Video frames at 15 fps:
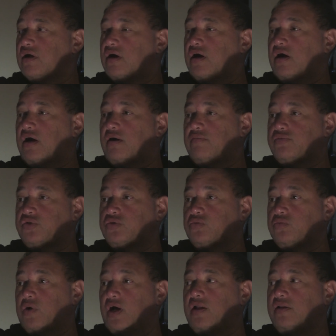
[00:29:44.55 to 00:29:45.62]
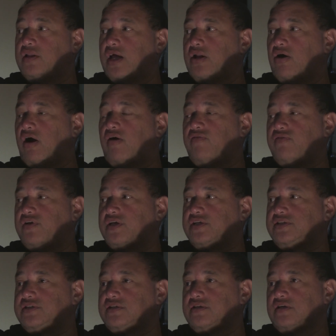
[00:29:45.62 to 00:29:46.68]
to run that
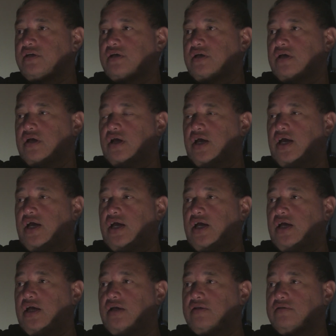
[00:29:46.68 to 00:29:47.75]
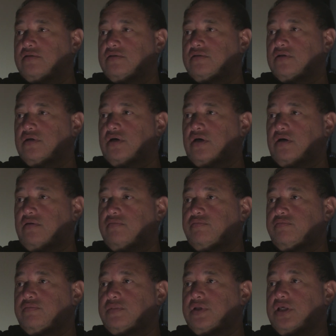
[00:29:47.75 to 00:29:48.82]
office, and
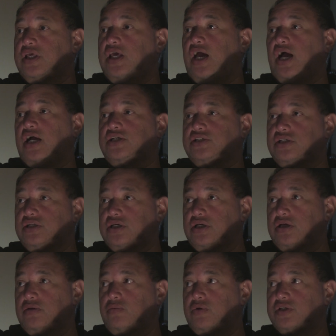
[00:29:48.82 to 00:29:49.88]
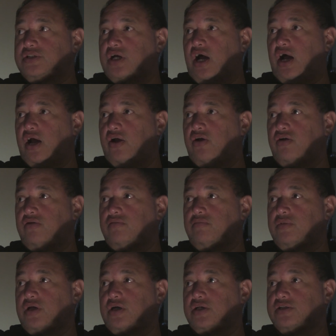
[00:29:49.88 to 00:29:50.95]
he actually was hired
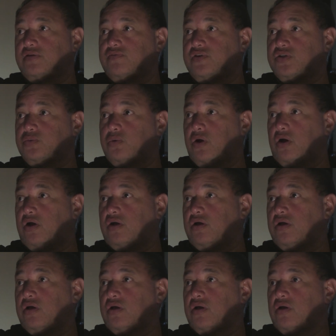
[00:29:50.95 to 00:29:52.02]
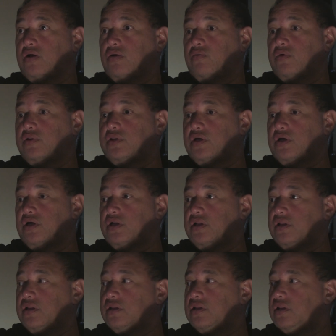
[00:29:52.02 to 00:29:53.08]
because of his work with the
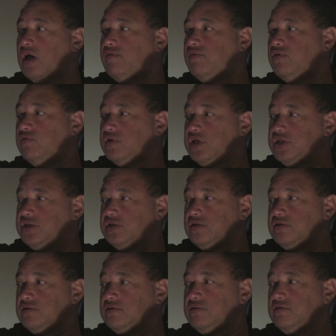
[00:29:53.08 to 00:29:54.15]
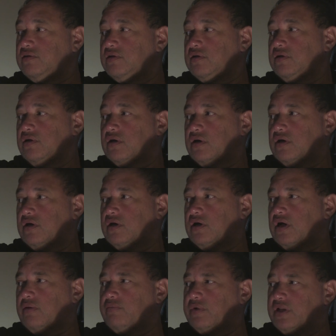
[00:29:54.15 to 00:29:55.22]
Navajo Nation.
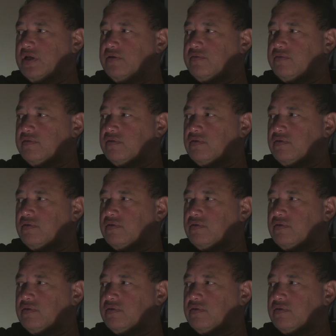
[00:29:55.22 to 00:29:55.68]
I believe.